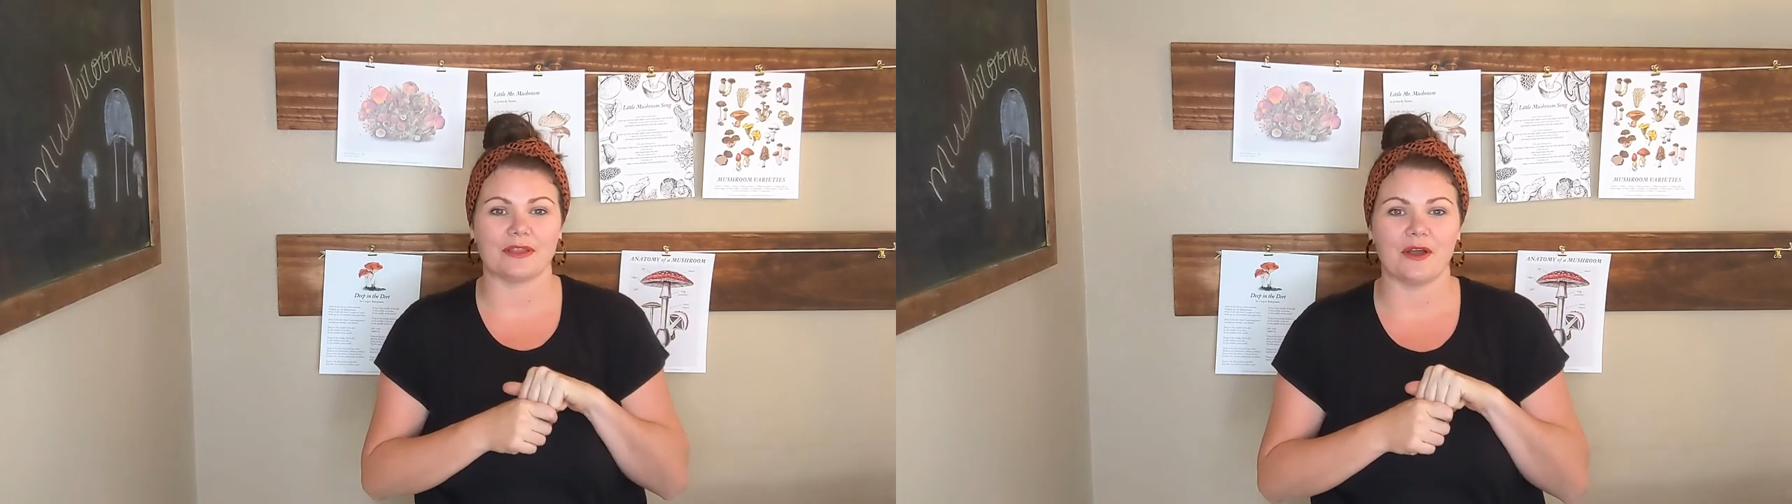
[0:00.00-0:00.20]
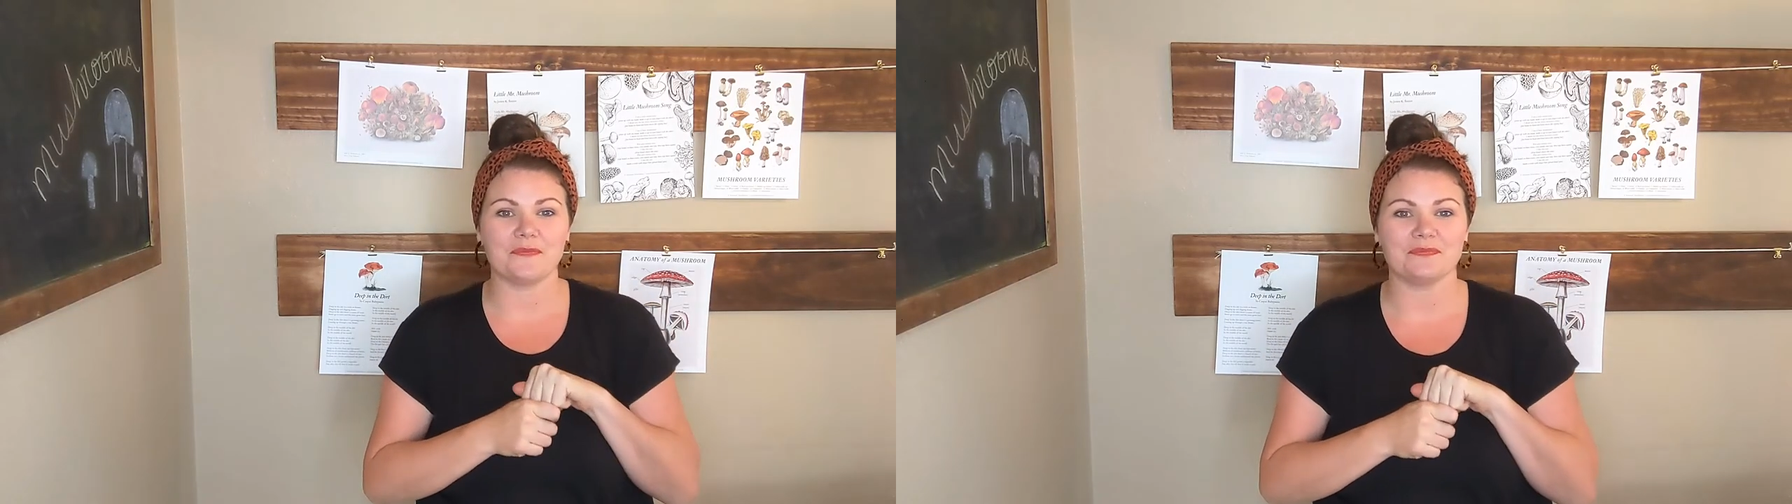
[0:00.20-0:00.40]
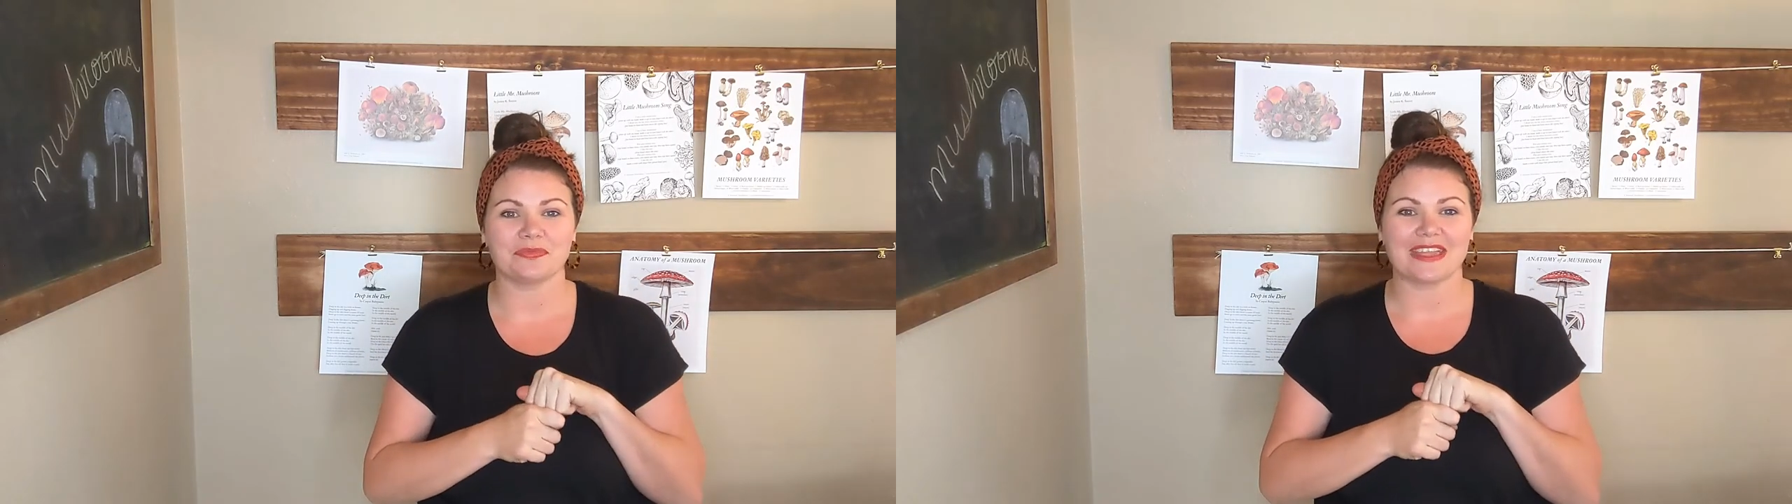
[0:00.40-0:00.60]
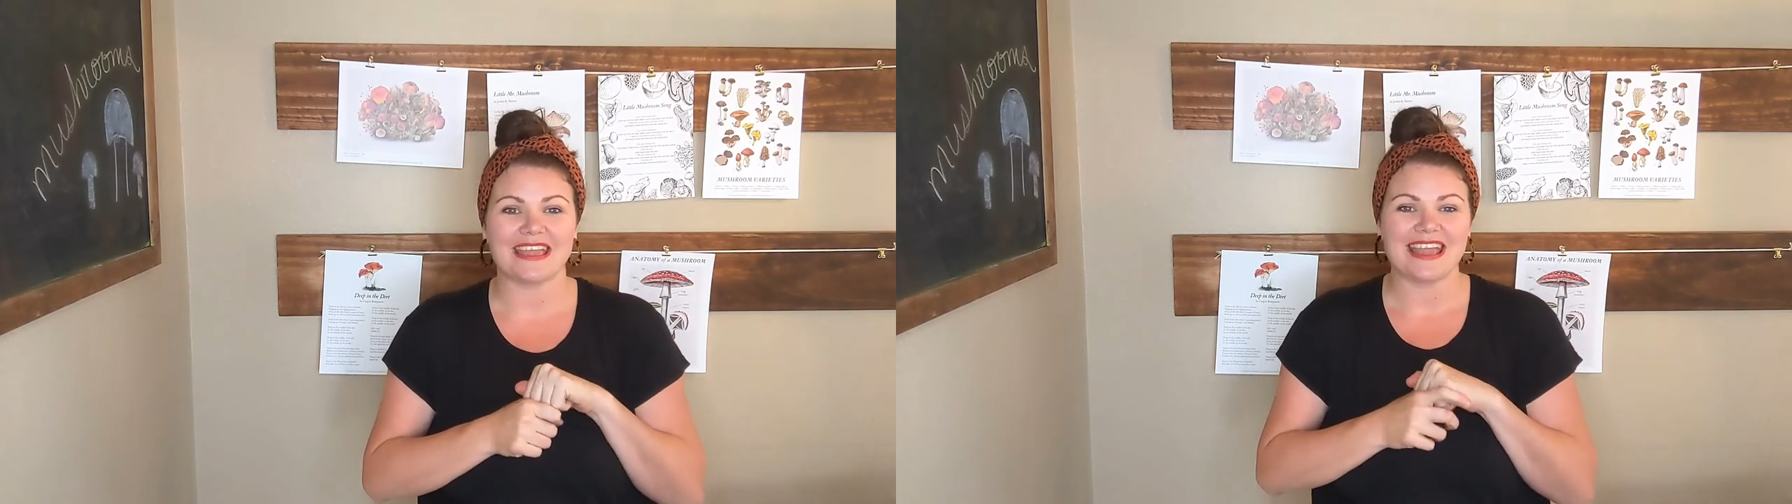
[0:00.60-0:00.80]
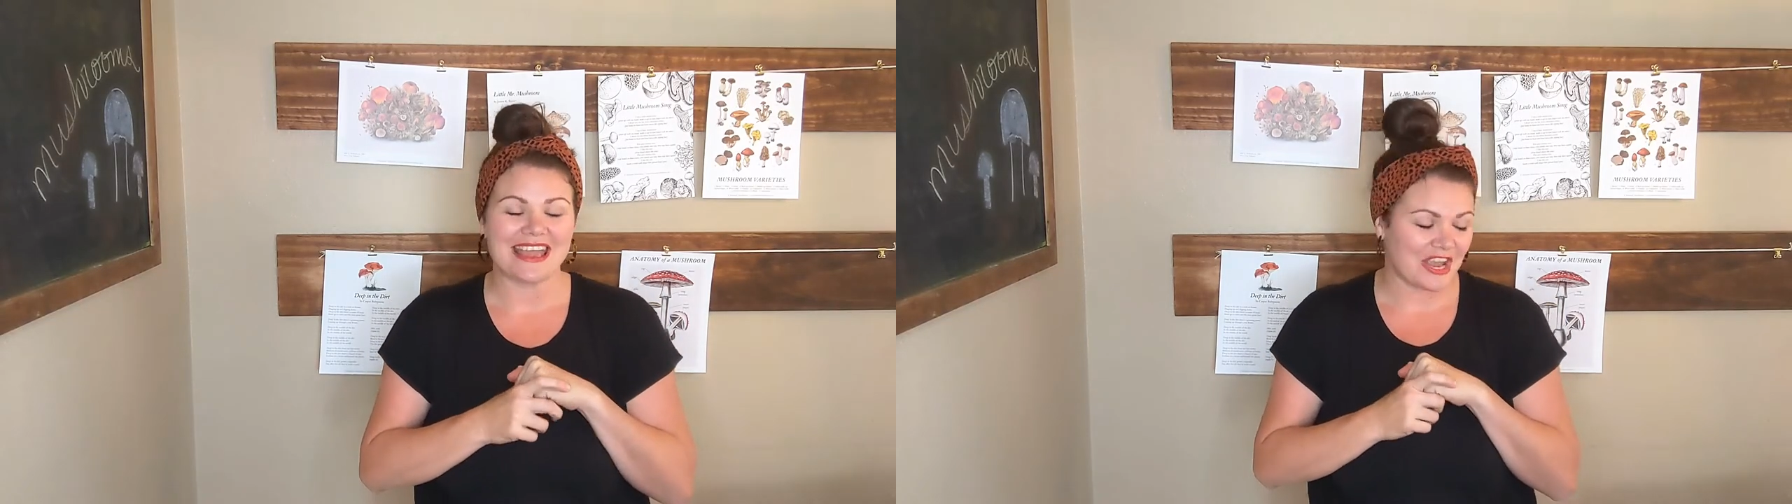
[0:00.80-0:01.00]
below.
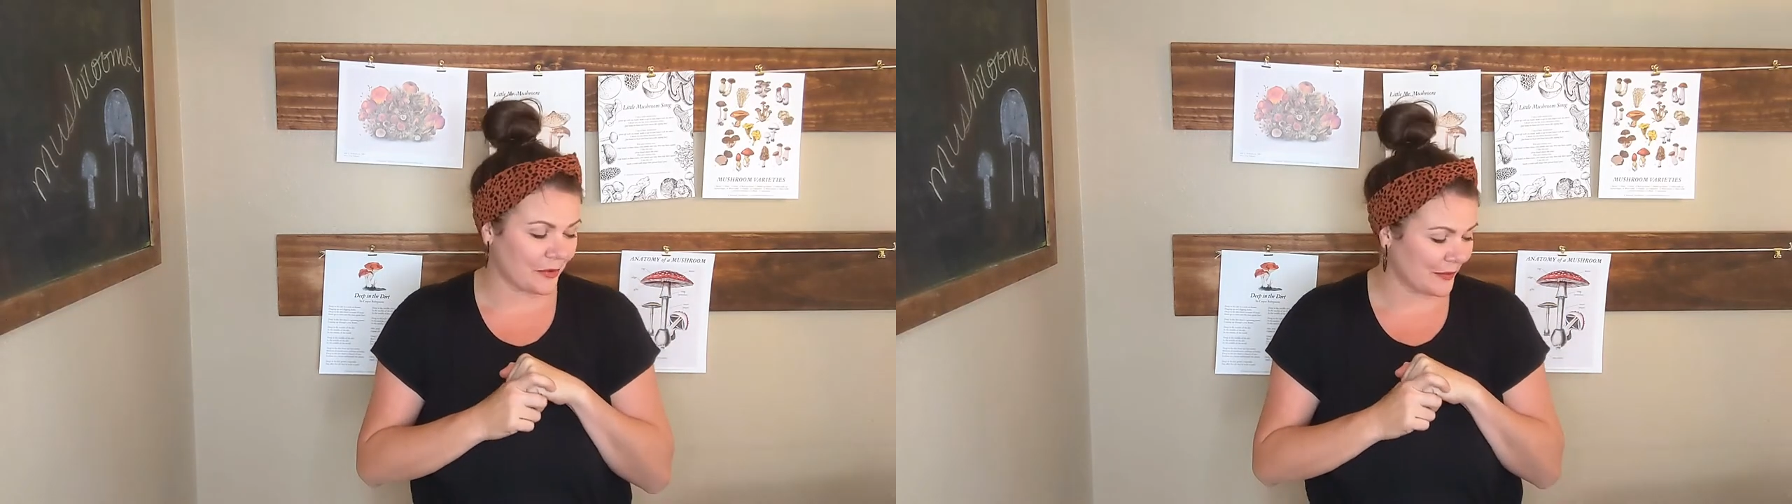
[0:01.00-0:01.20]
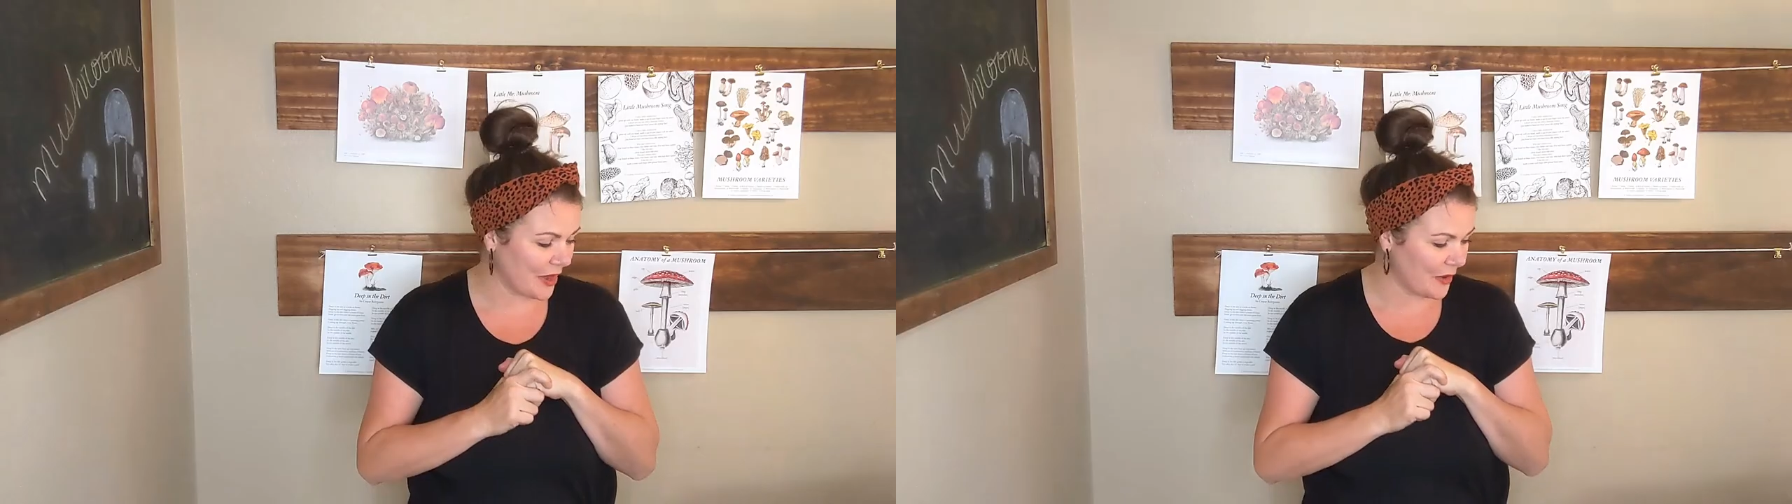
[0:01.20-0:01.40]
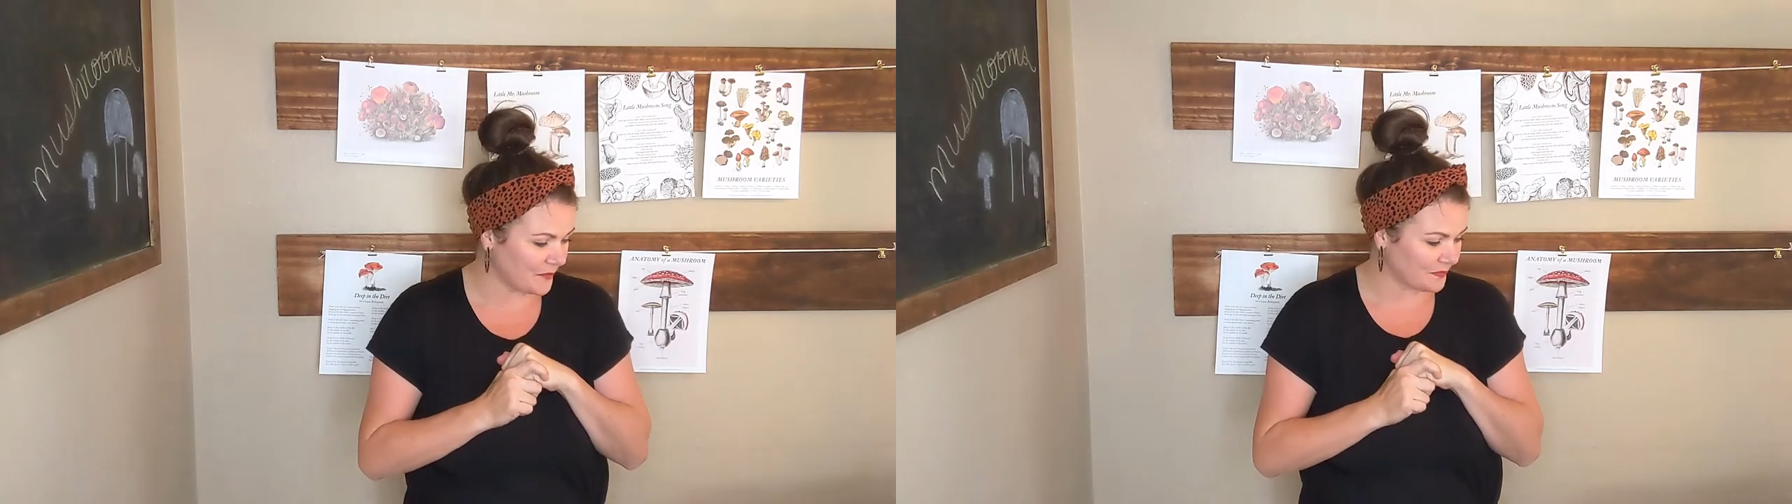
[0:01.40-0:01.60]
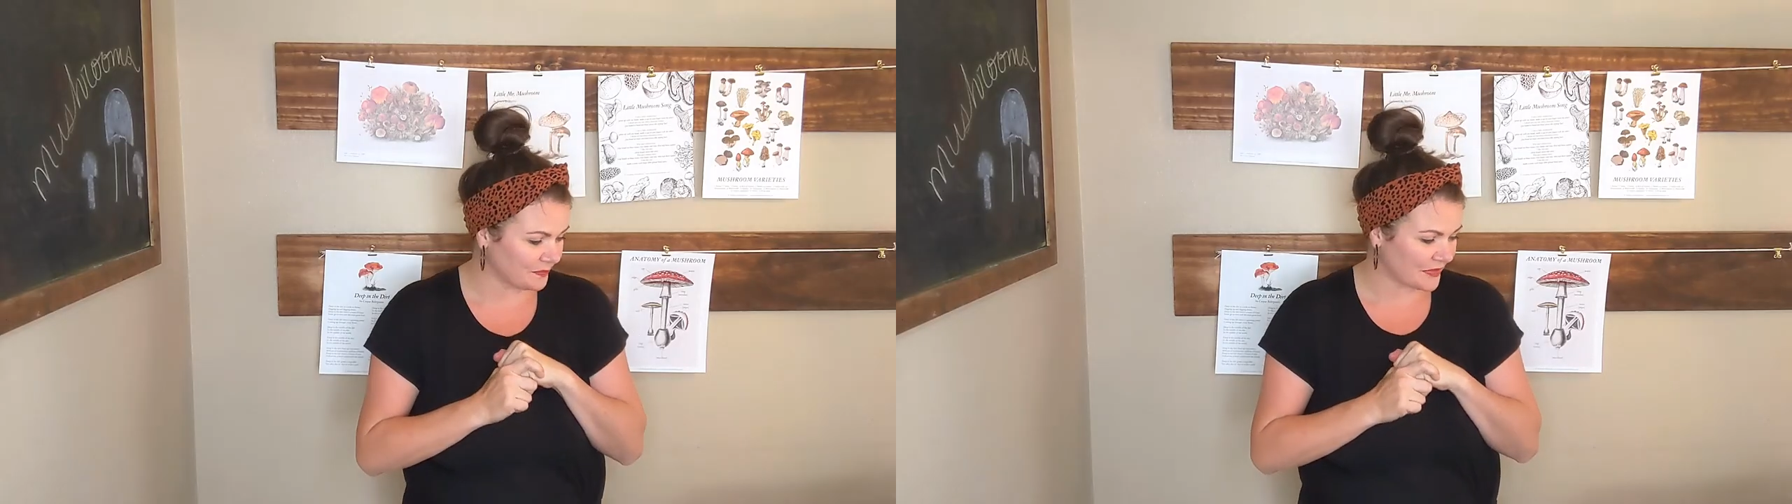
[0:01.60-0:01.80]
Here we go.